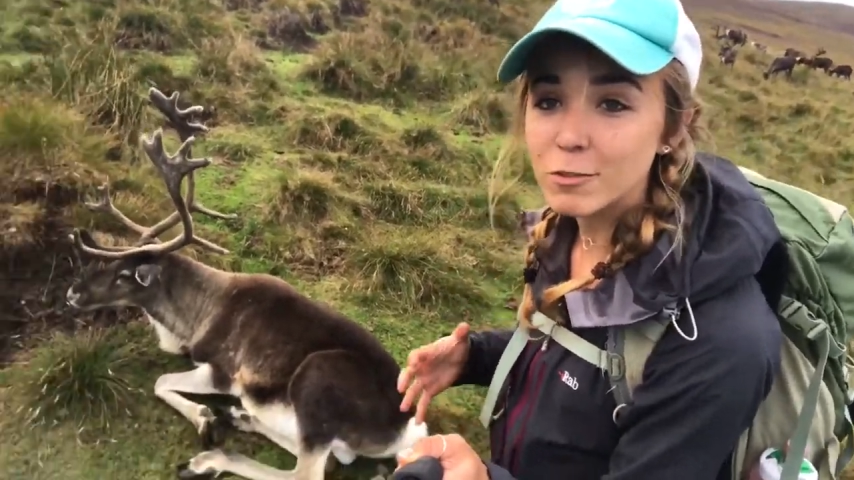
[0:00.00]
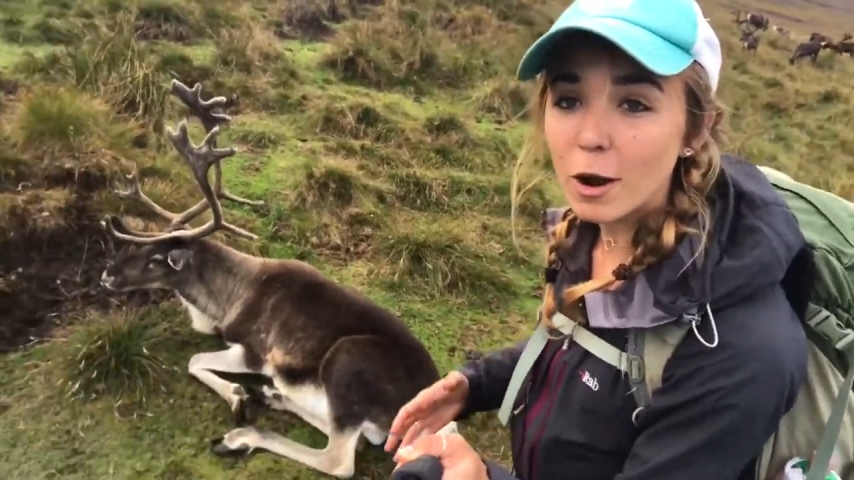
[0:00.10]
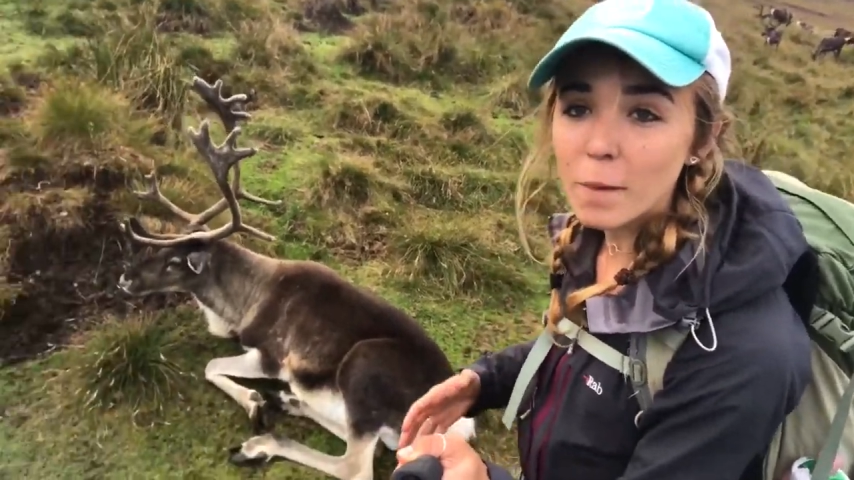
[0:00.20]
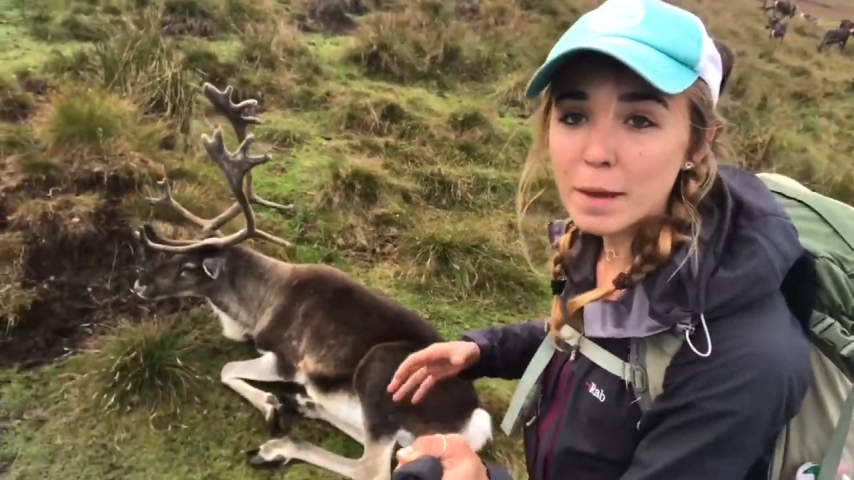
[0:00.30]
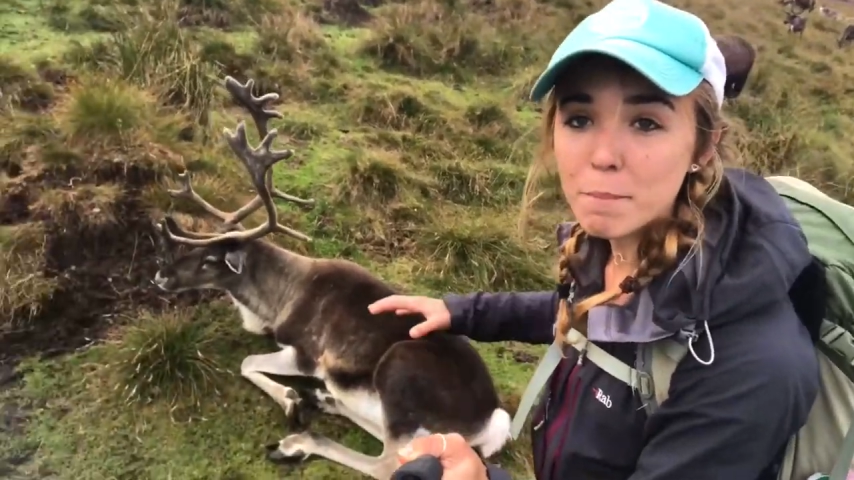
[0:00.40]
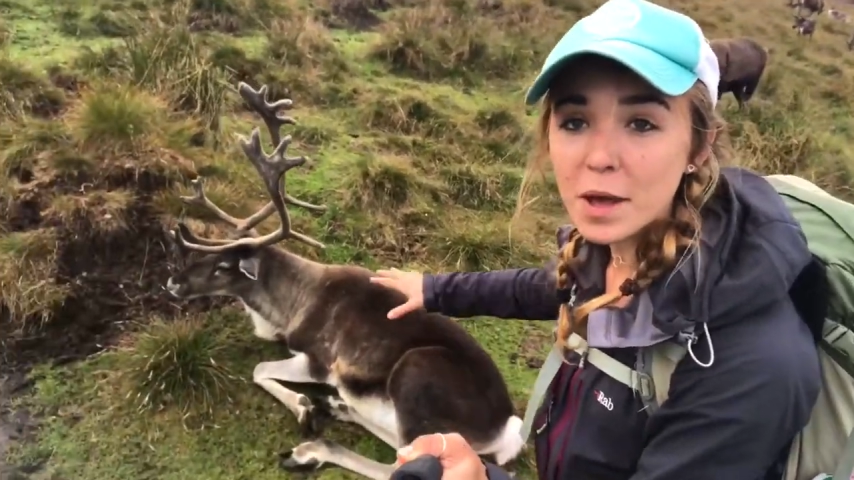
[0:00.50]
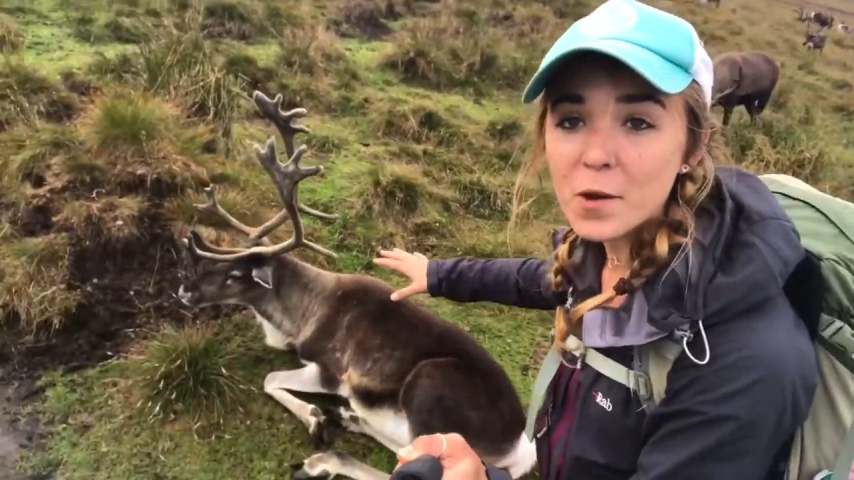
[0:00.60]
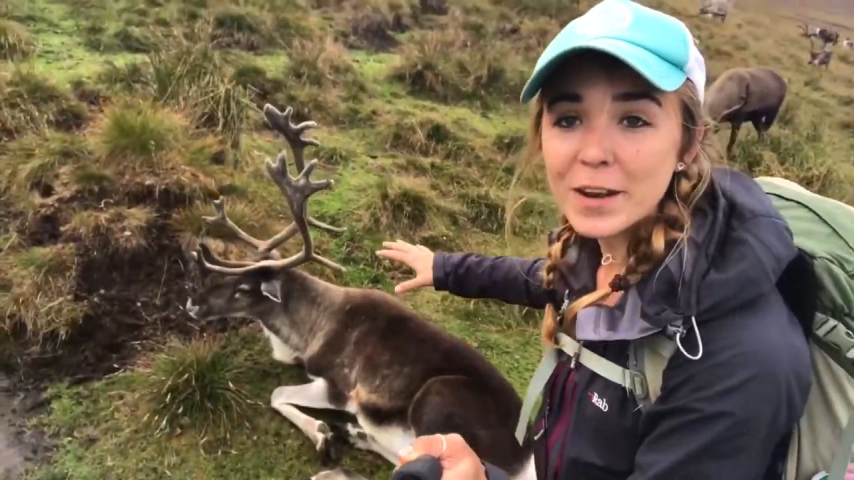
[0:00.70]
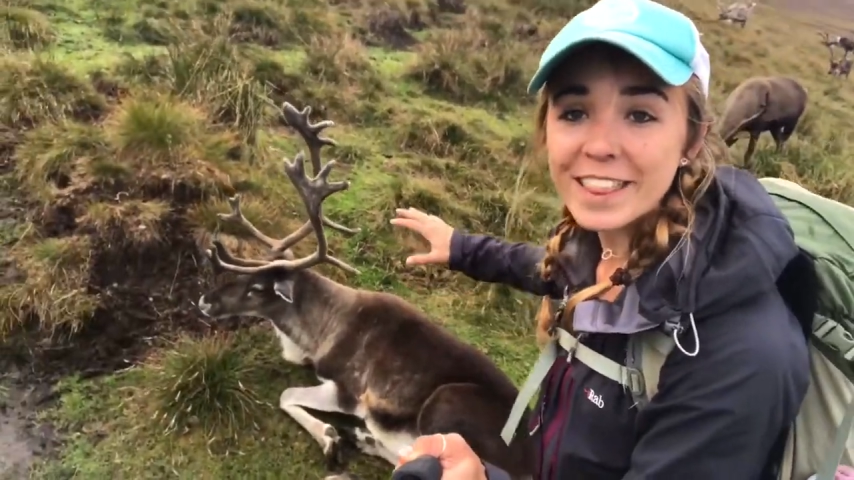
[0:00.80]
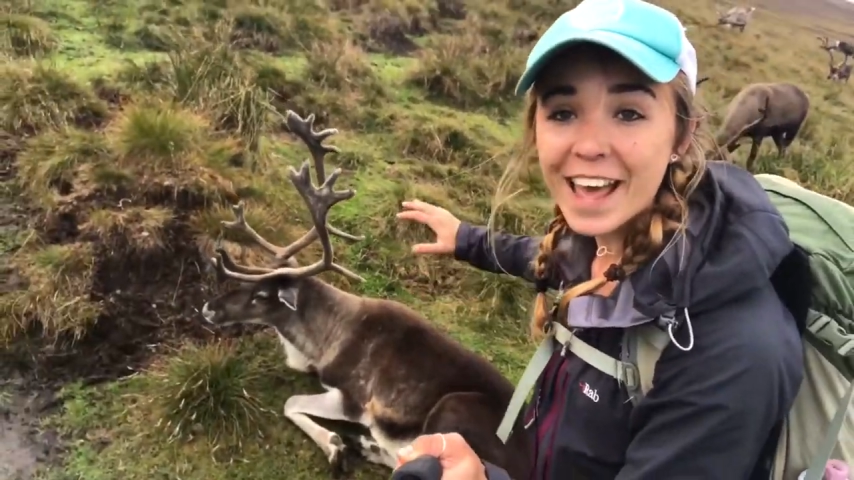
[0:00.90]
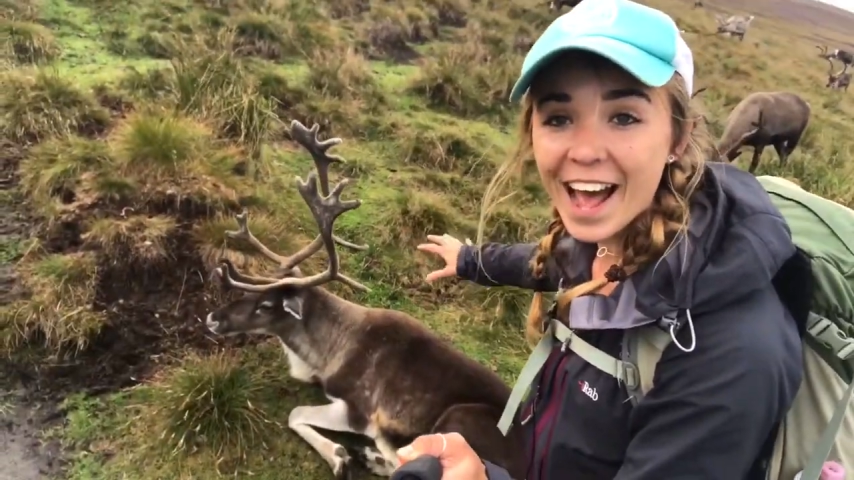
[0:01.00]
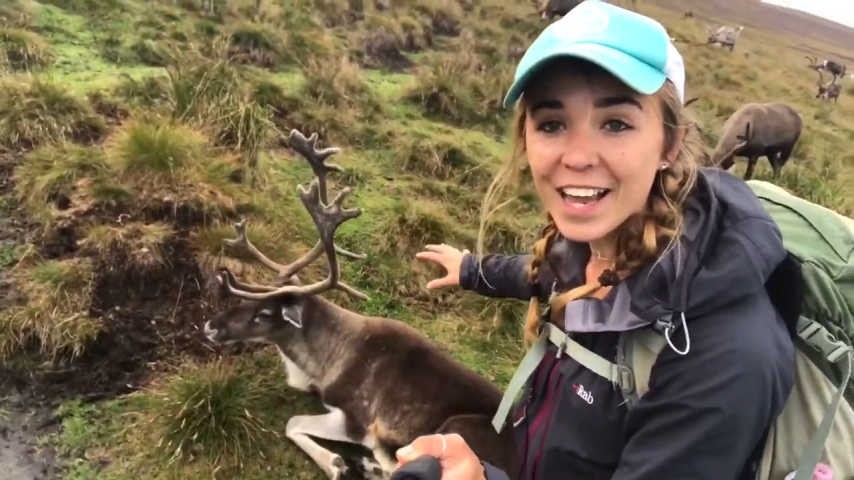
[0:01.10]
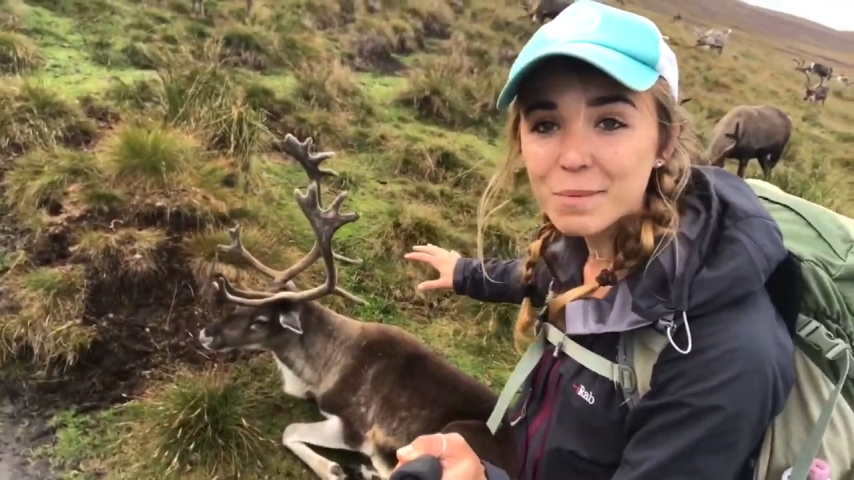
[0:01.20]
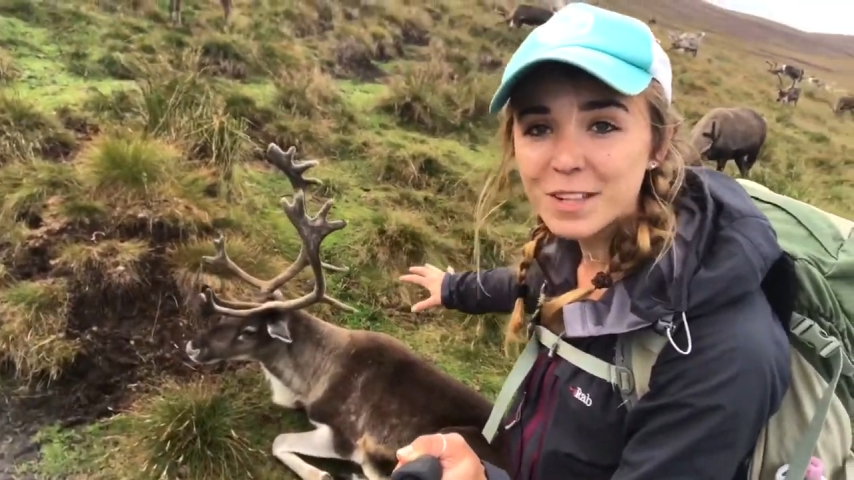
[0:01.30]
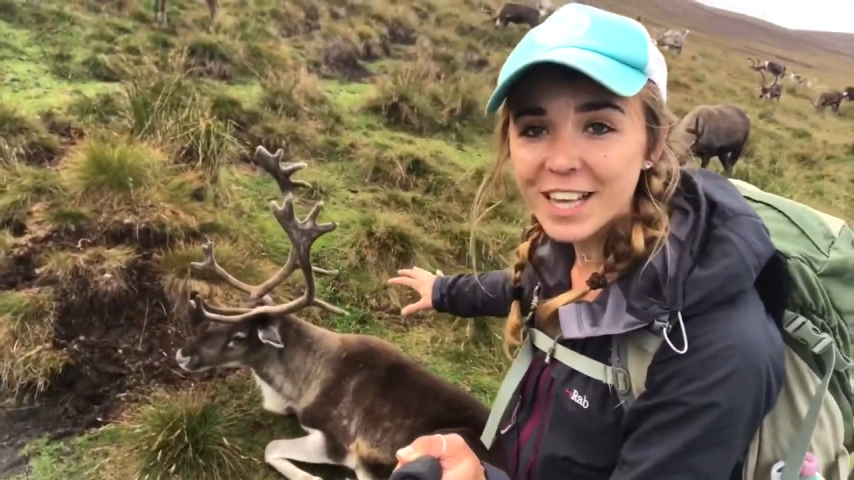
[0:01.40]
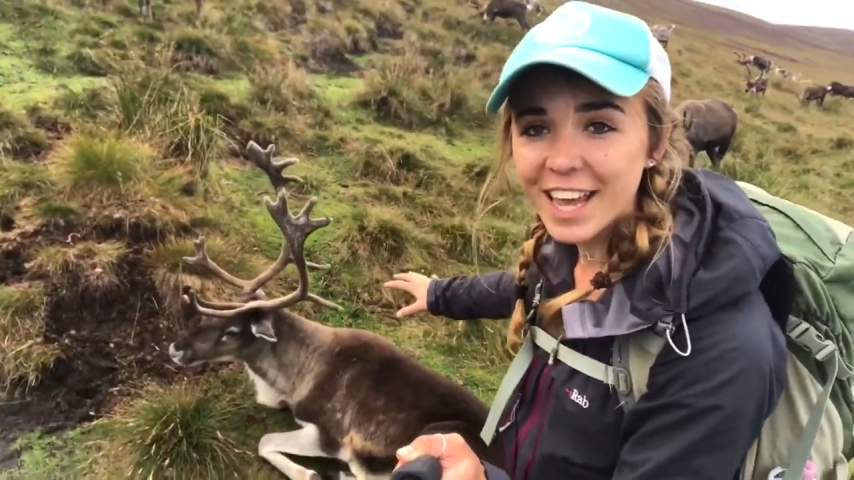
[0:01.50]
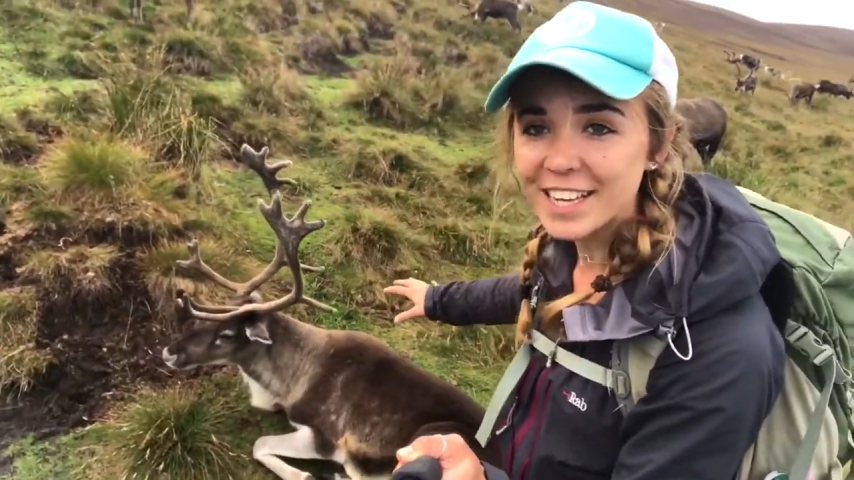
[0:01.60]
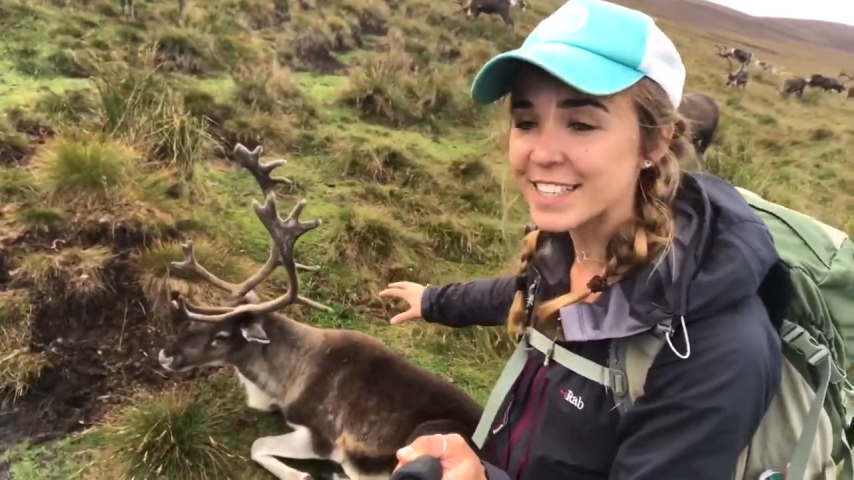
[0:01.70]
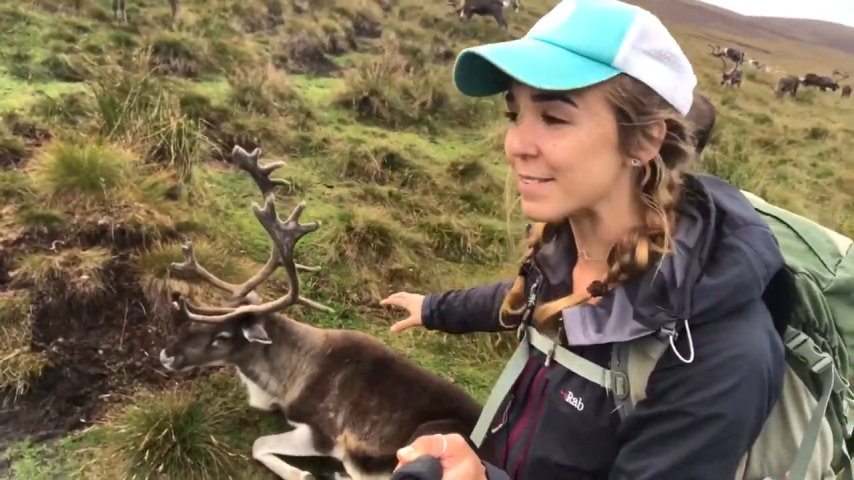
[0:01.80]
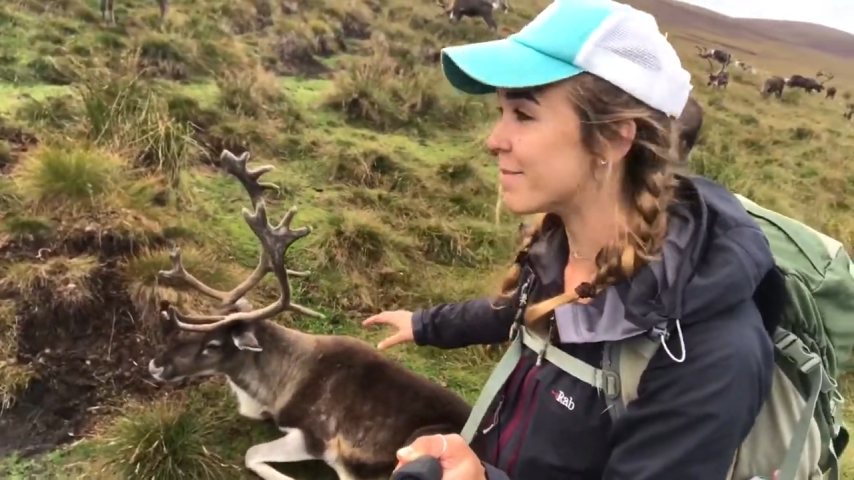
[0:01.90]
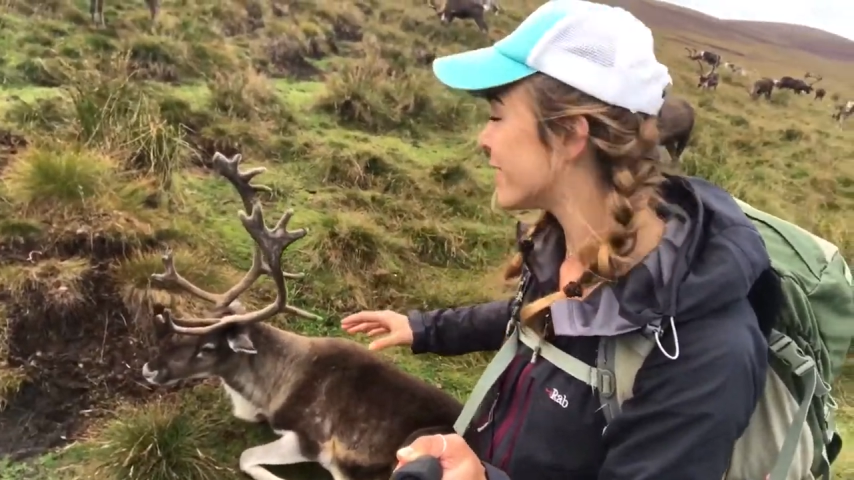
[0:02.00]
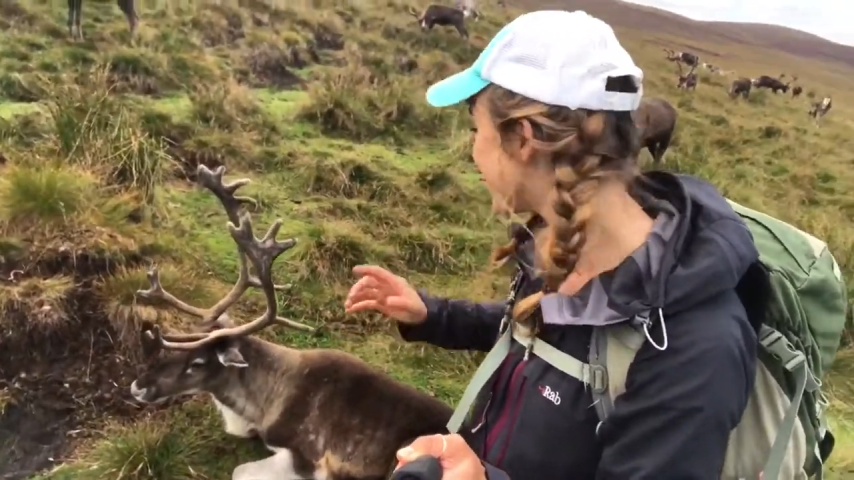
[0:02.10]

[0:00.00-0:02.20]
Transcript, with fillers: growing bone in the animal kingdom.